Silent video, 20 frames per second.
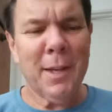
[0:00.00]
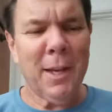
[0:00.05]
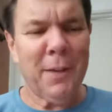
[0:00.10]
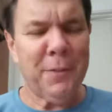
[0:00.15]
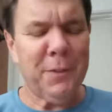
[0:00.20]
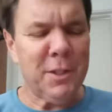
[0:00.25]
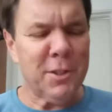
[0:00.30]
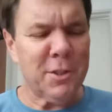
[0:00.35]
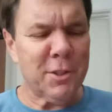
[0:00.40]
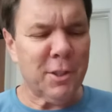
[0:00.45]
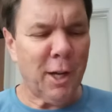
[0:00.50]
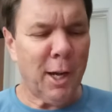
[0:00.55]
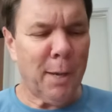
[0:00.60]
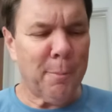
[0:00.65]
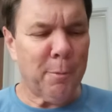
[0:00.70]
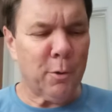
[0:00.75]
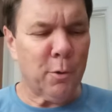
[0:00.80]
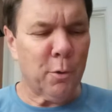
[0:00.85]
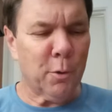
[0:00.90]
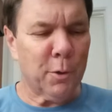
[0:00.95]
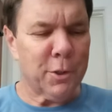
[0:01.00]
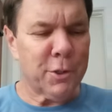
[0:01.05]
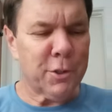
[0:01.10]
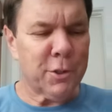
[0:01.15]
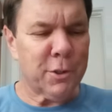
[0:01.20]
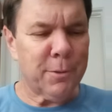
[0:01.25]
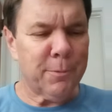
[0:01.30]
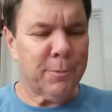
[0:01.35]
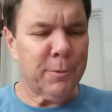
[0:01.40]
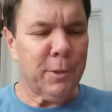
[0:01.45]
at this time. Of
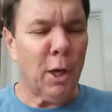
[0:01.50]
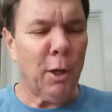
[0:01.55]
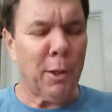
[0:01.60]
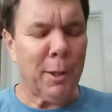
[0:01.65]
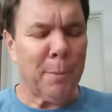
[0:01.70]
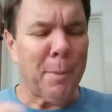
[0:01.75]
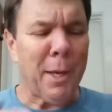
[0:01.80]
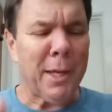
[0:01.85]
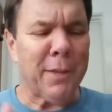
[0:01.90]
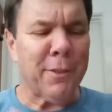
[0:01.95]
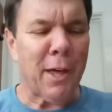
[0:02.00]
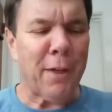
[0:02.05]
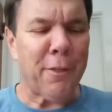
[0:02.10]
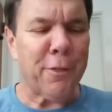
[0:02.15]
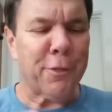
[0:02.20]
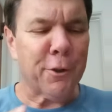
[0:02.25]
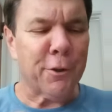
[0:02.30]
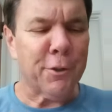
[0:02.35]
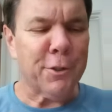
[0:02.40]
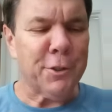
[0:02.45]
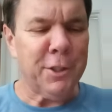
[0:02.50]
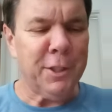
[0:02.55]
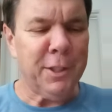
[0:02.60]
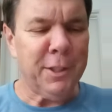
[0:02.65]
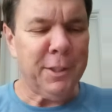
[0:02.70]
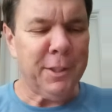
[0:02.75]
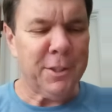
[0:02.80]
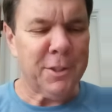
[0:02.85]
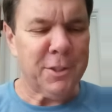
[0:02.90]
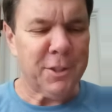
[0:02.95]
course, no, make that
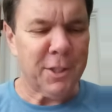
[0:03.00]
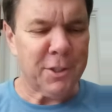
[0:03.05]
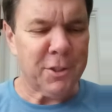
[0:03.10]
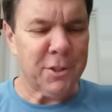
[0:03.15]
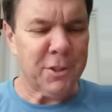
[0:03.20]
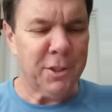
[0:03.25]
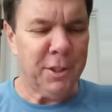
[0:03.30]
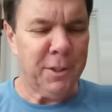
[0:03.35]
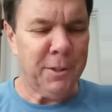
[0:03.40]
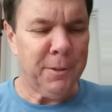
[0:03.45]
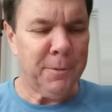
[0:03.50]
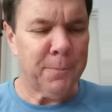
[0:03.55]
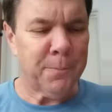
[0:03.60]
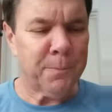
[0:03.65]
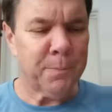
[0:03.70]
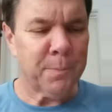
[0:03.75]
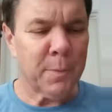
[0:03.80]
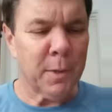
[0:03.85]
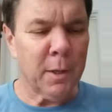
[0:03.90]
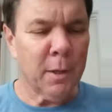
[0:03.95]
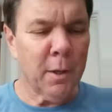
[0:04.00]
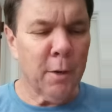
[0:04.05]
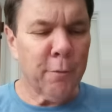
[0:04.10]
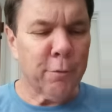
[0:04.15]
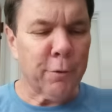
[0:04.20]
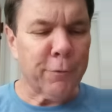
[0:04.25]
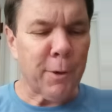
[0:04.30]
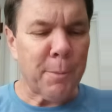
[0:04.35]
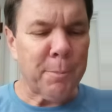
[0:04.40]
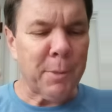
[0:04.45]
13 and 16.
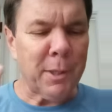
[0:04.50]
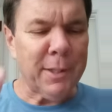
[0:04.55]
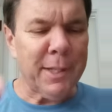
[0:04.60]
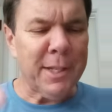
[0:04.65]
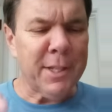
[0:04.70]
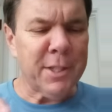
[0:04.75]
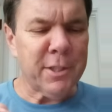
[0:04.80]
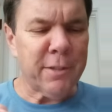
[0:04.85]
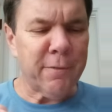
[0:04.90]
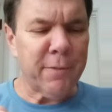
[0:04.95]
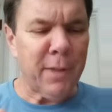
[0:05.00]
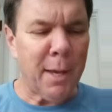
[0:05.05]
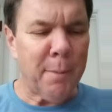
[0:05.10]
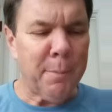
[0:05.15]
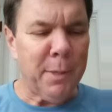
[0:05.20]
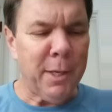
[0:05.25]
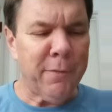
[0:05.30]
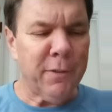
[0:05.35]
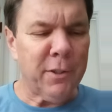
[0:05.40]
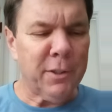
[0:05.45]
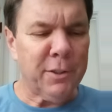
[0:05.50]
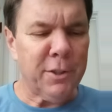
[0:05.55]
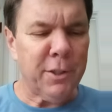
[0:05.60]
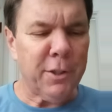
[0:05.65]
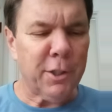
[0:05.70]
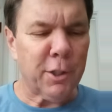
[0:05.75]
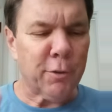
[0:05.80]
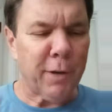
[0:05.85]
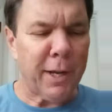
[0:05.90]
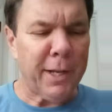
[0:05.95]
For from the least of them, even to
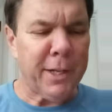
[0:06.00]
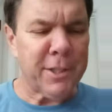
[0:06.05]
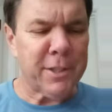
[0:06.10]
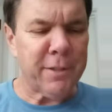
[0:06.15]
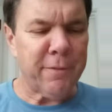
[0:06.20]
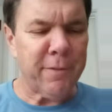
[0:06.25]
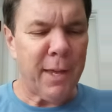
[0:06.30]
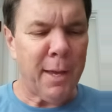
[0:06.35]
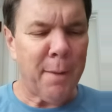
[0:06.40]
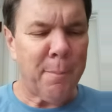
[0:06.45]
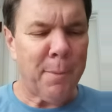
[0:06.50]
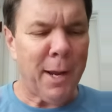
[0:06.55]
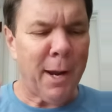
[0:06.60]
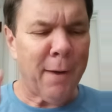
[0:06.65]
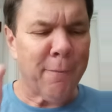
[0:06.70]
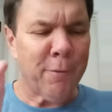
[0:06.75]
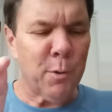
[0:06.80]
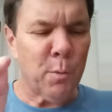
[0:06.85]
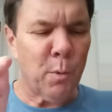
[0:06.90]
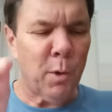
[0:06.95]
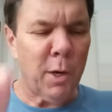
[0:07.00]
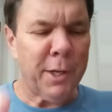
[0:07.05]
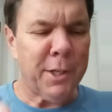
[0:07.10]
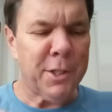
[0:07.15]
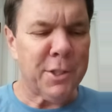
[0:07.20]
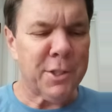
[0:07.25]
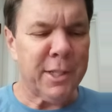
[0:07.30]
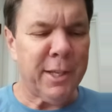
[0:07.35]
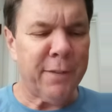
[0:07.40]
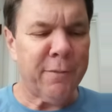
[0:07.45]
the greatest of them, everyone
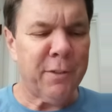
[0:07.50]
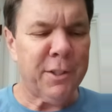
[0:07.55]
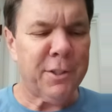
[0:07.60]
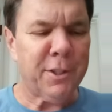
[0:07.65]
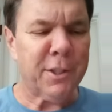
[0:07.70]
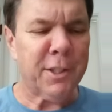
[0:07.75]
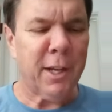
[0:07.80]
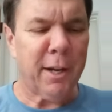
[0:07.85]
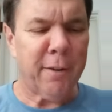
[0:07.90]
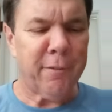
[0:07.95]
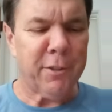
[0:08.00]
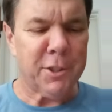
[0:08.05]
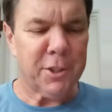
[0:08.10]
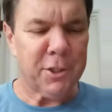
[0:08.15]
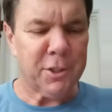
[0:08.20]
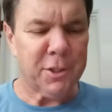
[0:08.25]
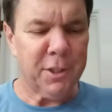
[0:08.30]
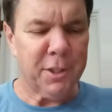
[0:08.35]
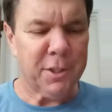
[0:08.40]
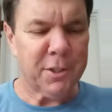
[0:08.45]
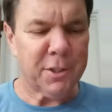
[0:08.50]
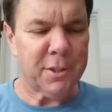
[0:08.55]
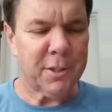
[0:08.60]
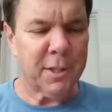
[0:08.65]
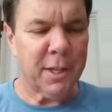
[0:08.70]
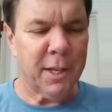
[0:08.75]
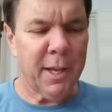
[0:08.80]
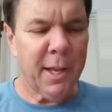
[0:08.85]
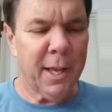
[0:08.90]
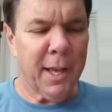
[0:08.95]
is given to
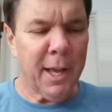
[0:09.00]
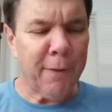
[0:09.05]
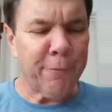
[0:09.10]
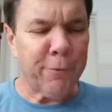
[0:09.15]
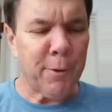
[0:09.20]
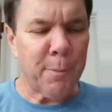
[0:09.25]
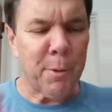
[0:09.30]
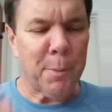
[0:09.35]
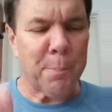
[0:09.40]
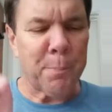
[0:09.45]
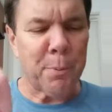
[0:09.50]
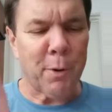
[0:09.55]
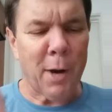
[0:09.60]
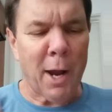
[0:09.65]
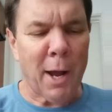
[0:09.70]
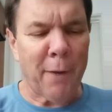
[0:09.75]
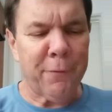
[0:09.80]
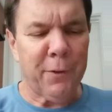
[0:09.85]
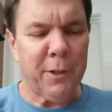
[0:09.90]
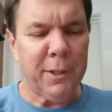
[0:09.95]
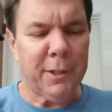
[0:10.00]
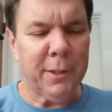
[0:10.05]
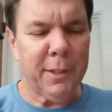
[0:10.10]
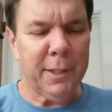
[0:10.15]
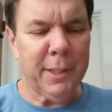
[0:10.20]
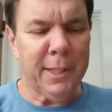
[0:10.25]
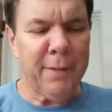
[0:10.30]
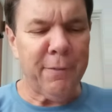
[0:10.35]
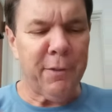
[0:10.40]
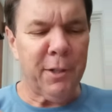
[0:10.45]
covetousness. And from the prophet,
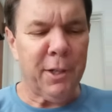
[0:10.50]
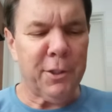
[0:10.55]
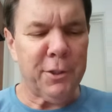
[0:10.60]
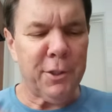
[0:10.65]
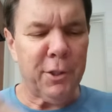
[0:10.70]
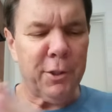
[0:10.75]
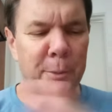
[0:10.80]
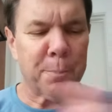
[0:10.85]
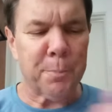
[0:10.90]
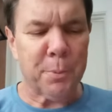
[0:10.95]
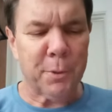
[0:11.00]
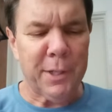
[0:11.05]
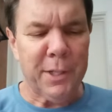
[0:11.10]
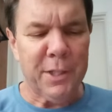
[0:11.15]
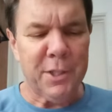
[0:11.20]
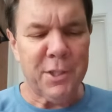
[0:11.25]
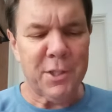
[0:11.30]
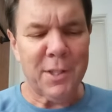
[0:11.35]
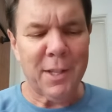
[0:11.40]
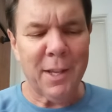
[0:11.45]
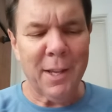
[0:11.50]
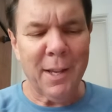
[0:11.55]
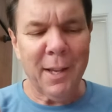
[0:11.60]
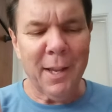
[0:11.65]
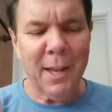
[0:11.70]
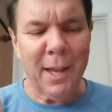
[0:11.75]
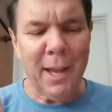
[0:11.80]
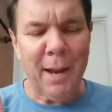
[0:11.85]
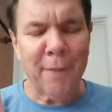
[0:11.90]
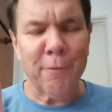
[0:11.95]
even unto the priest,
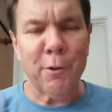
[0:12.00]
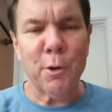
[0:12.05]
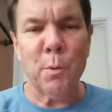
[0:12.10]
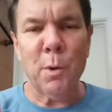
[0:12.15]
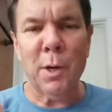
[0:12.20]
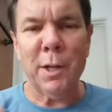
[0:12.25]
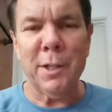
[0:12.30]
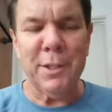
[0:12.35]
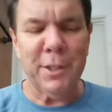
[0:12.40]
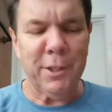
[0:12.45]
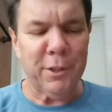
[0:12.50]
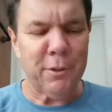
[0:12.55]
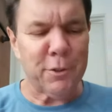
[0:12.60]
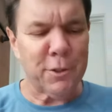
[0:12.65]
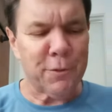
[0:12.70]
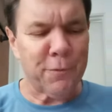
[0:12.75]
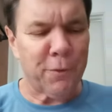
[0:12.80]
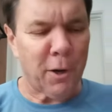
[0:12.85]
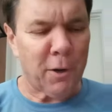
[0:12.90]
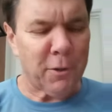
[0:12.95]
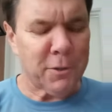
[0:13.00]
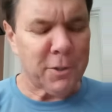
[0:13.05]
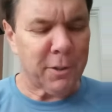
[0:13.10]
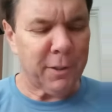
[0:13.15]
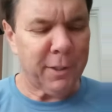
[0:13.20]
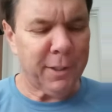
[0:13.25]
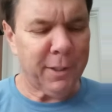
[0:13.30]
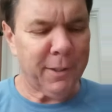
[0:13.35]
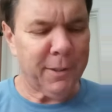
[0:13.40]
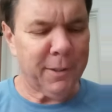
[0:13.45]
everyone deals
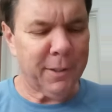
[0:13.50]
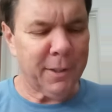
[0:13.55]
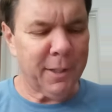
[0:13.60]
falsely.